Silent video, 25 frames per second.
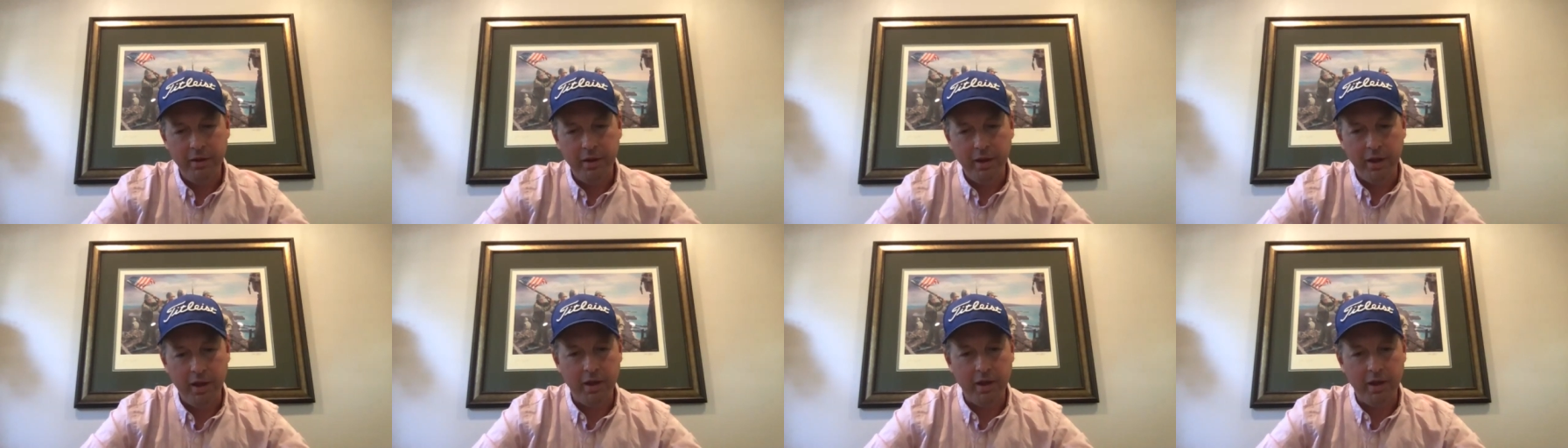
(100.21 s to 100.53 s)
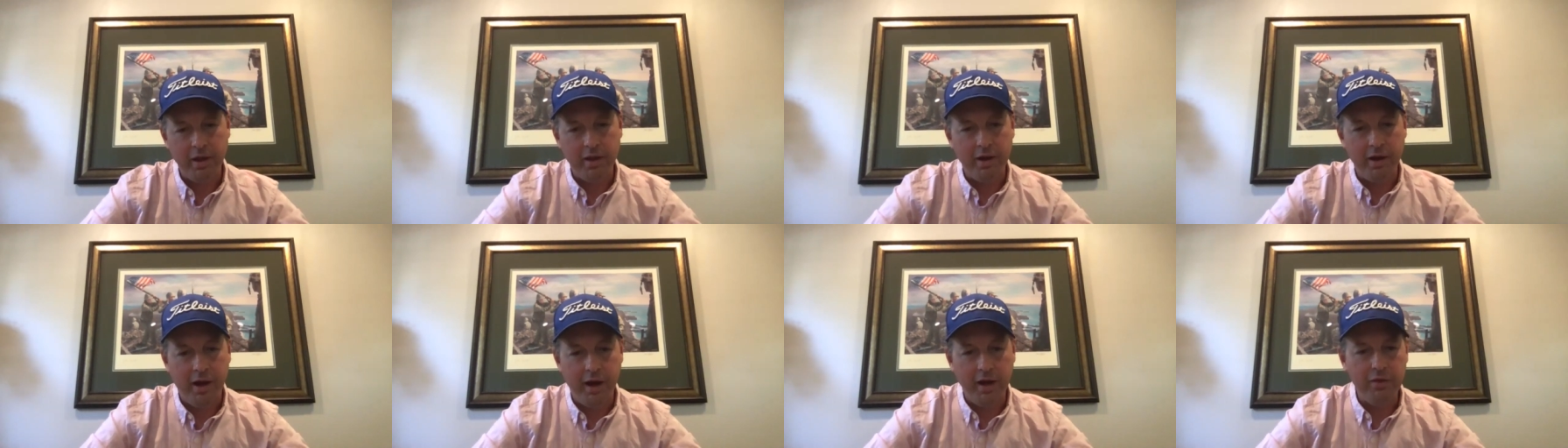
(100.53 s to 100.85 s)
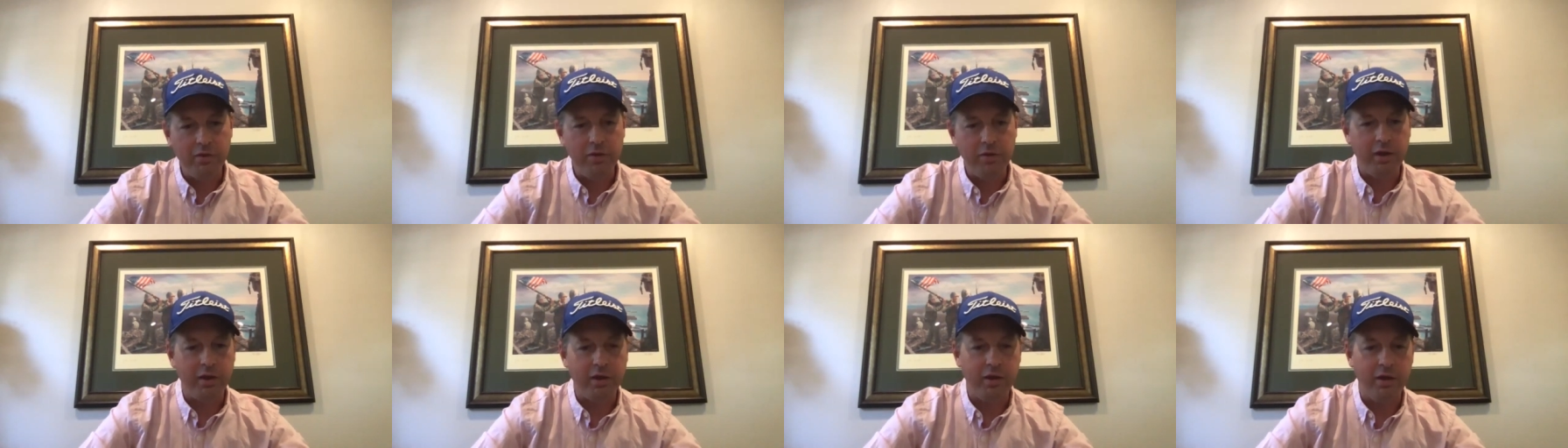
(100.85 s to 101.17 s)
And I
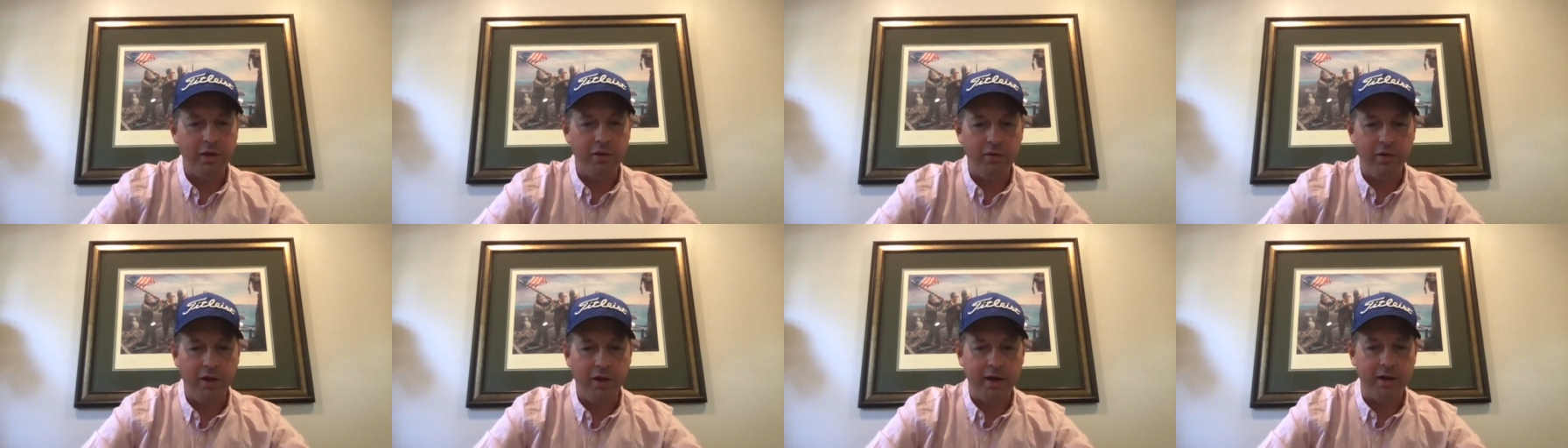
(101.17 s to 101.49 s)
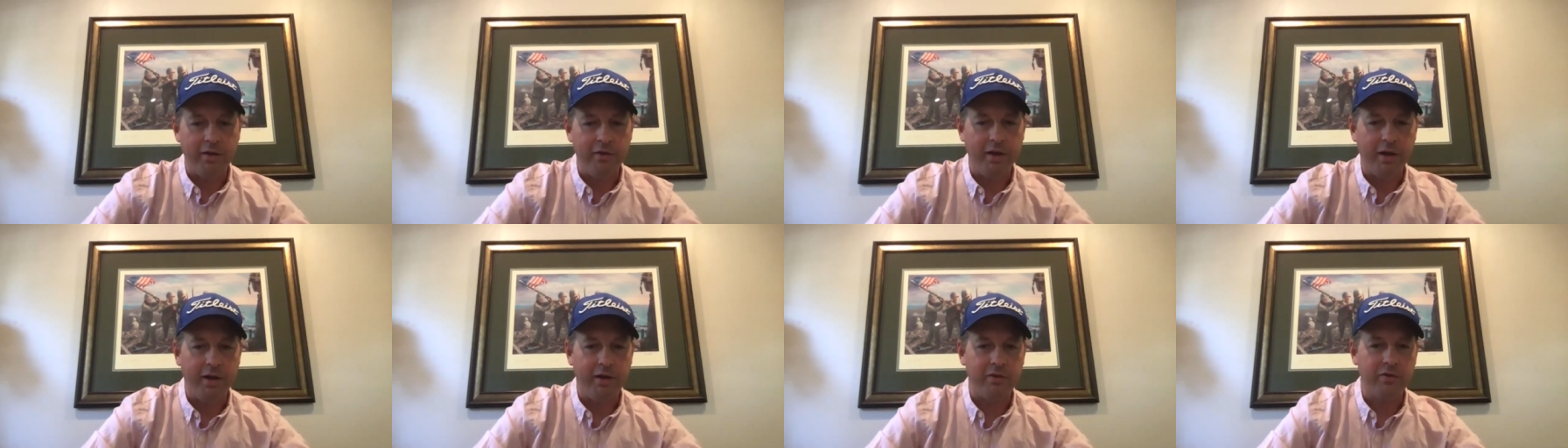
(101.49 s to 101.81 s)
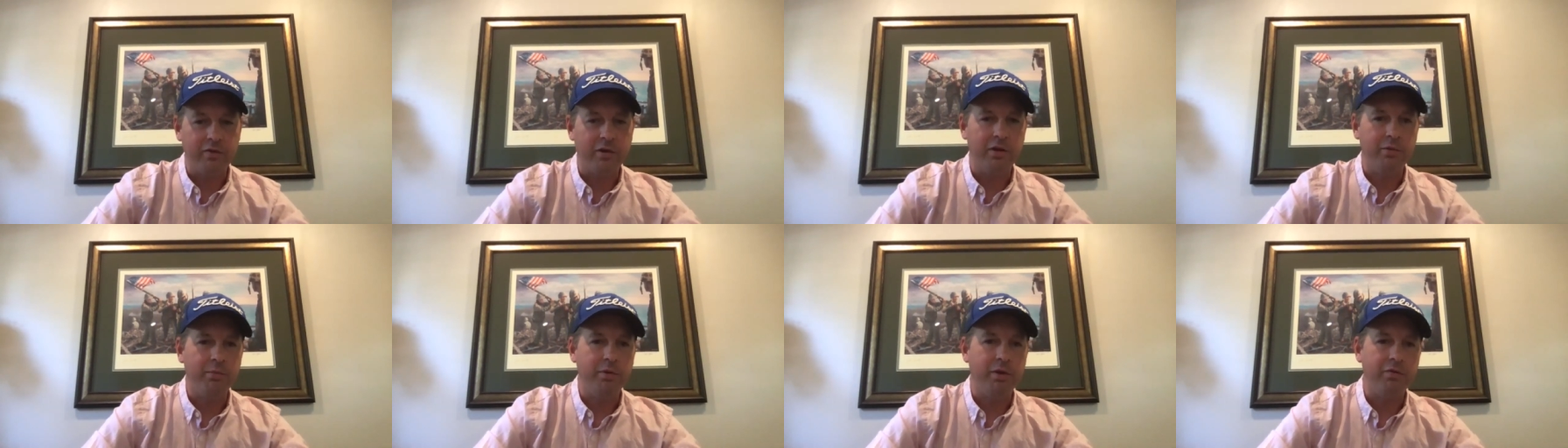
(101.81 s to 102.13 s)
think a lot of that is
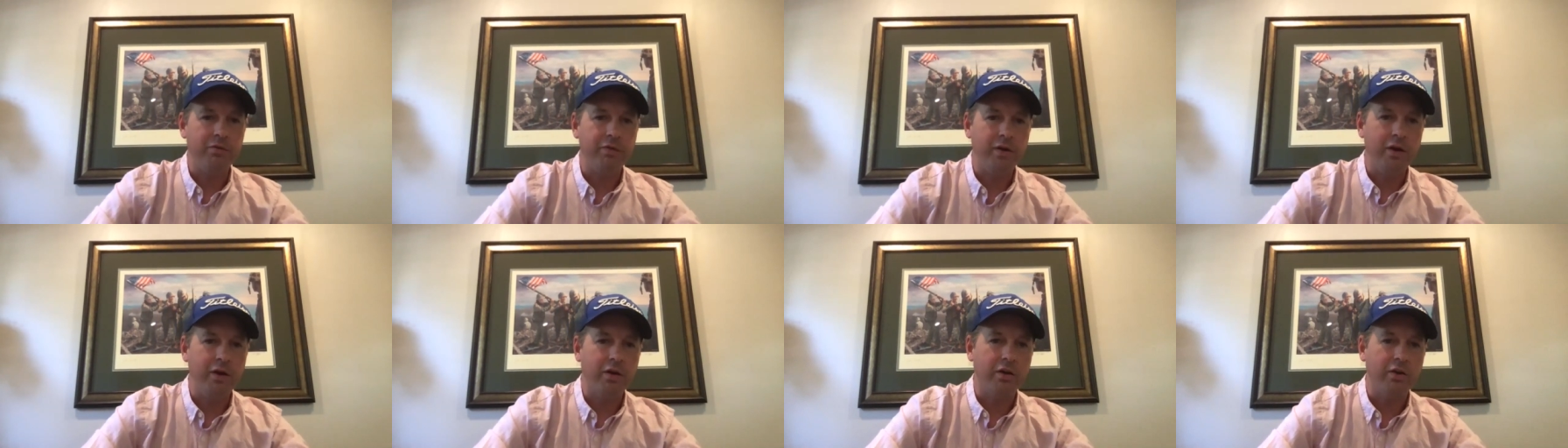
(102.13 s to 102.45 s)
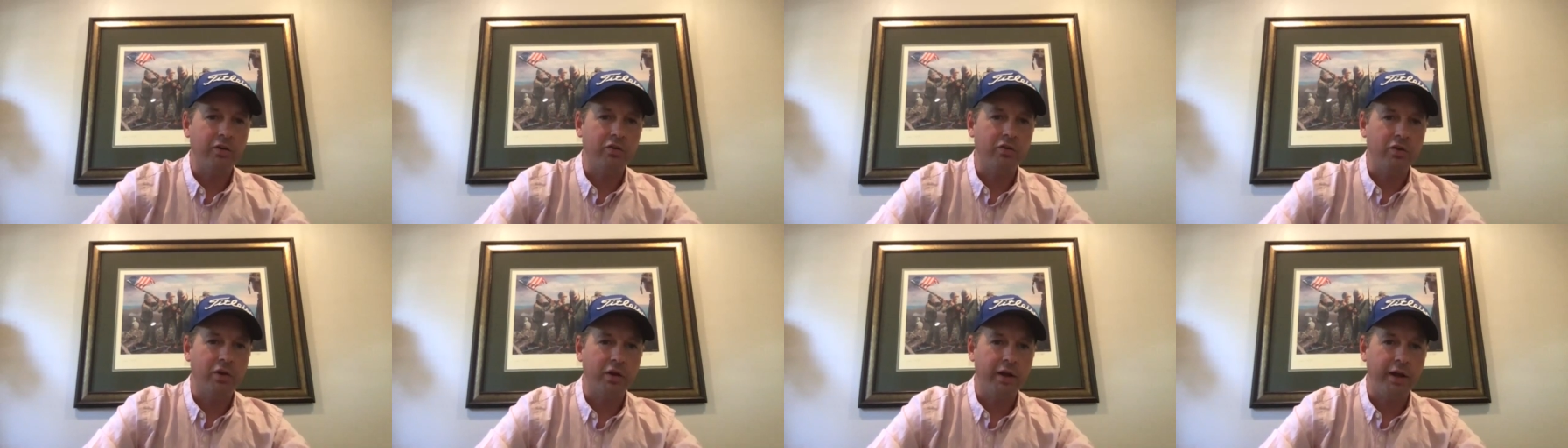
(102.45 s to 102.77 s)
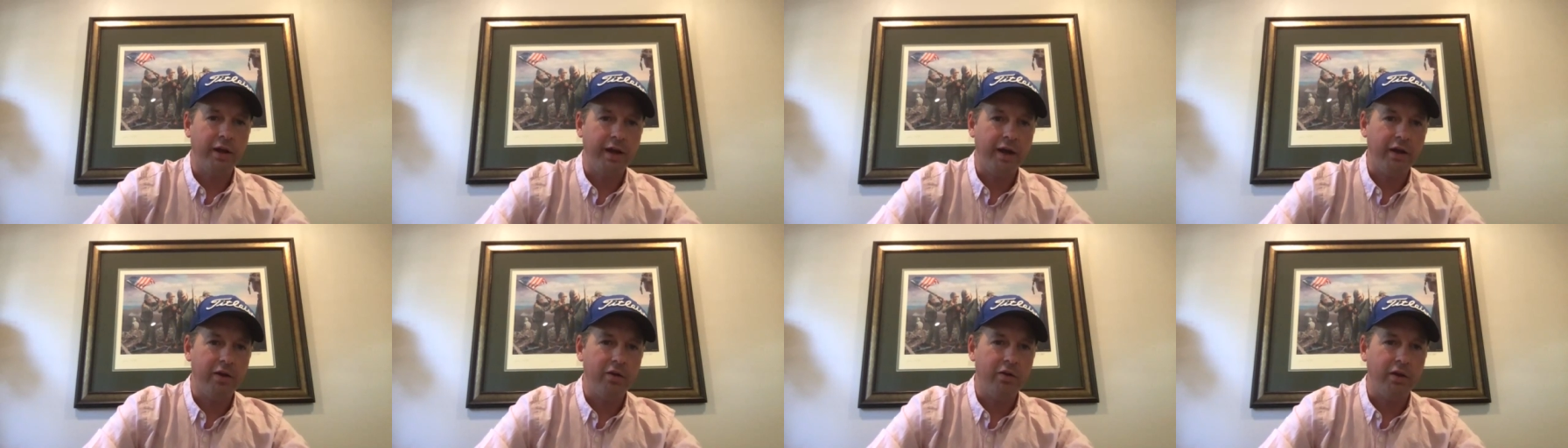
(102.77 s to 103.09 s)
going to be focused on
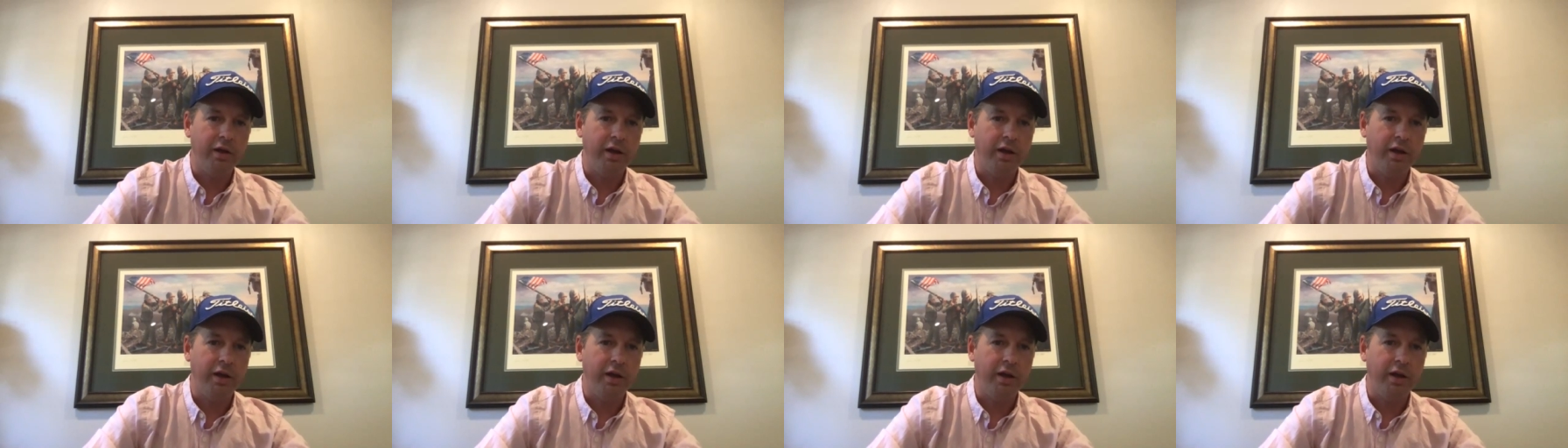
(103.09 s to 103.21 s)
how do